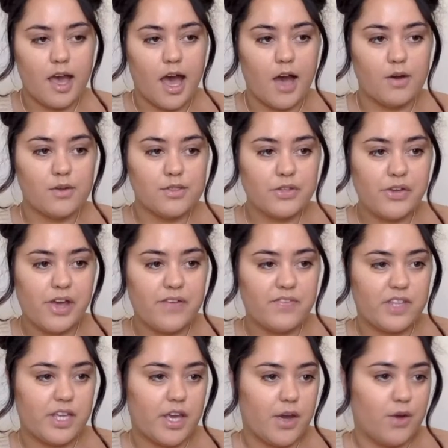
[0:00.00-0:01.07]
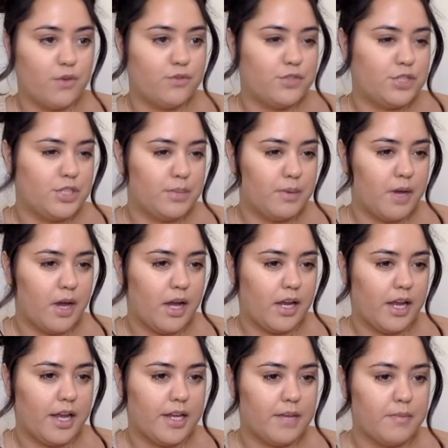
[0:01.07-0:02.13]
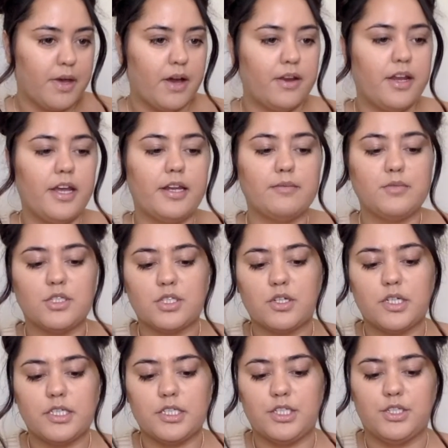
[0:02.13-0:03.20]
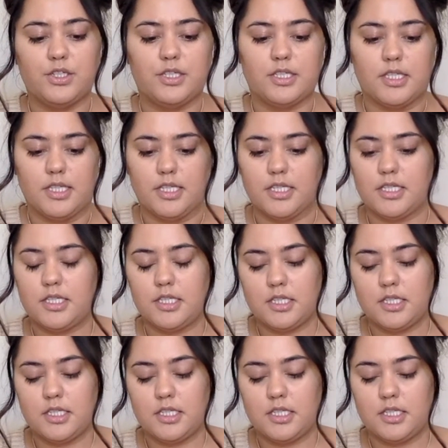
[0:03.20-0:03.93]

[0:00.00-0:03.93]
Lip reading: I also have the e.l.f. Shiver highlighting powder, and I'm just going to use this